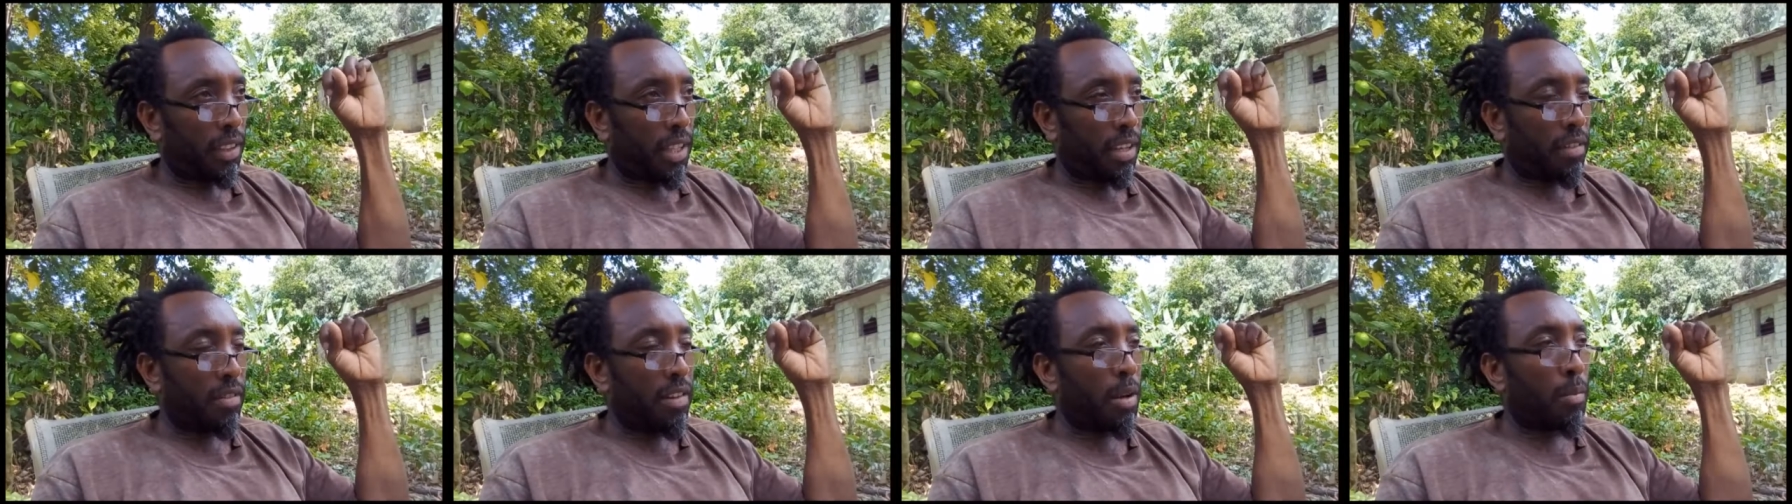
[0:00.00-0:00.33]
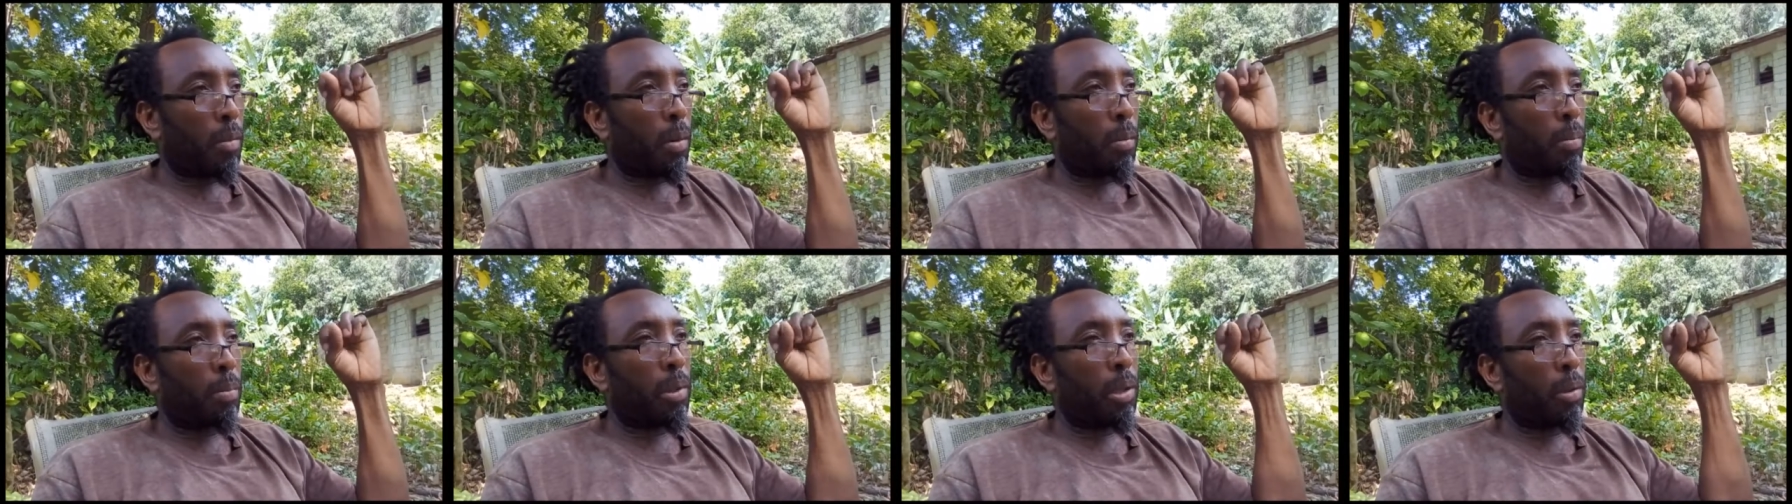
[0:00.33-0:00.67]

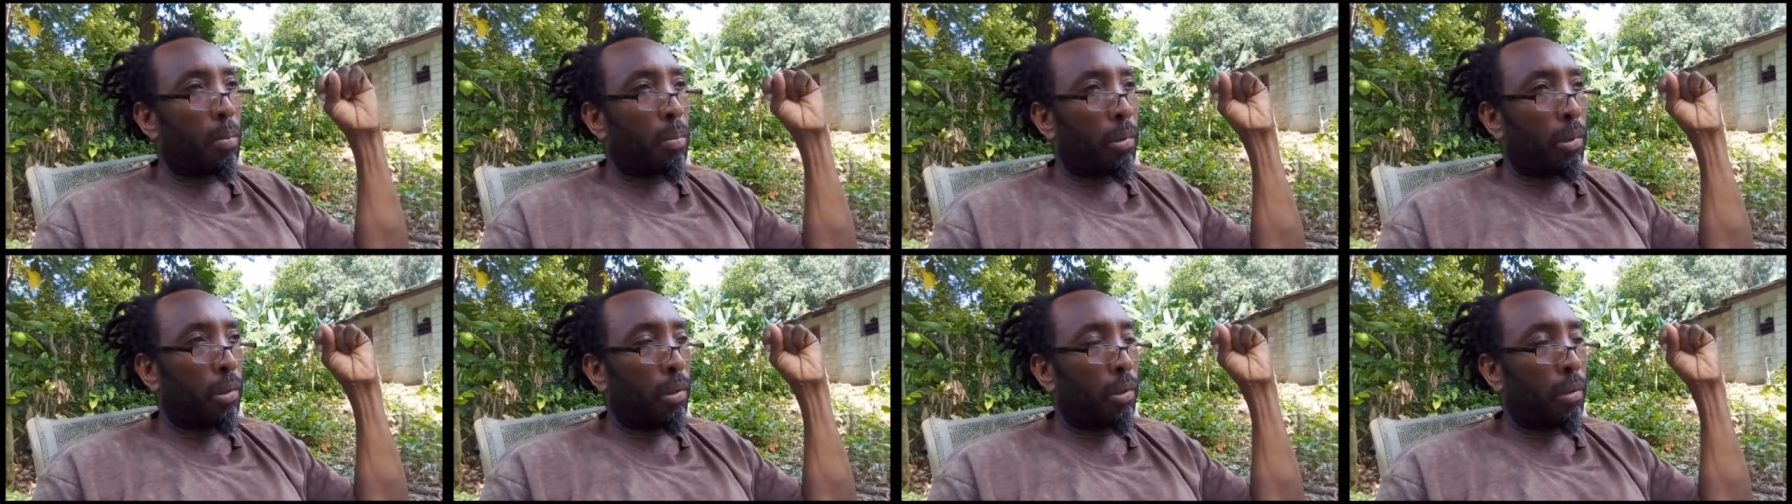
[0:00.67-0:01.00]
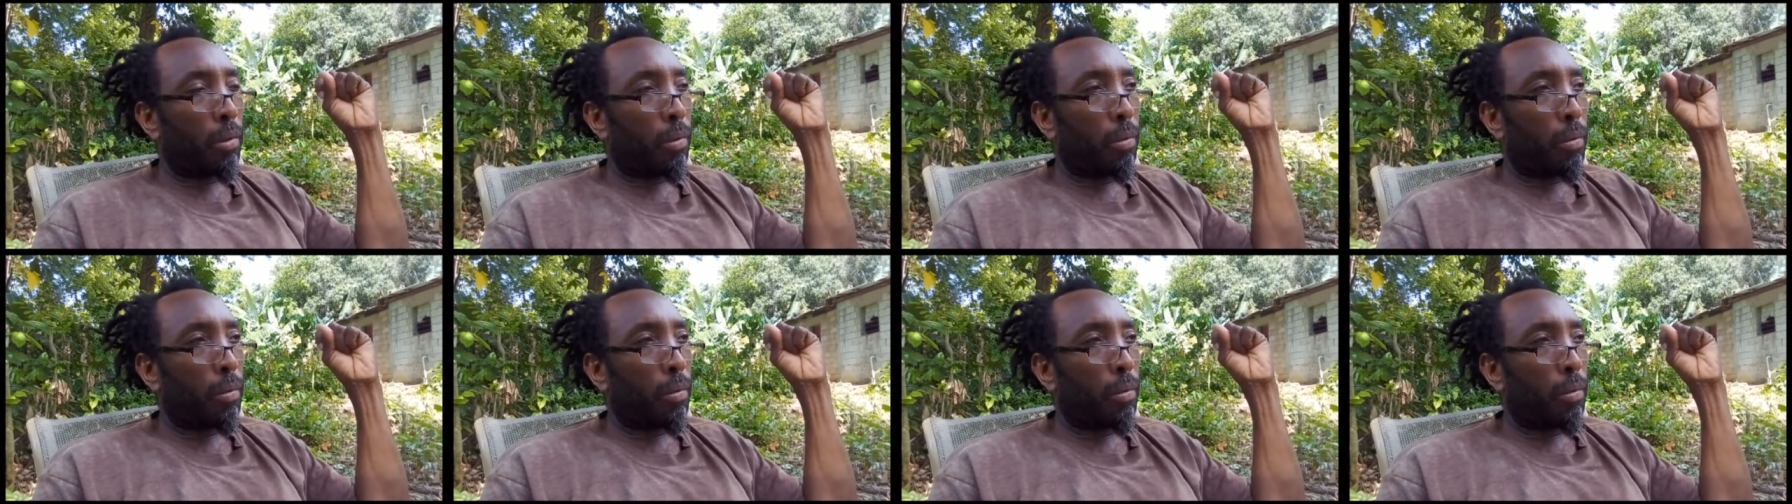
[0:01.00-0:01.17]
Alright my people.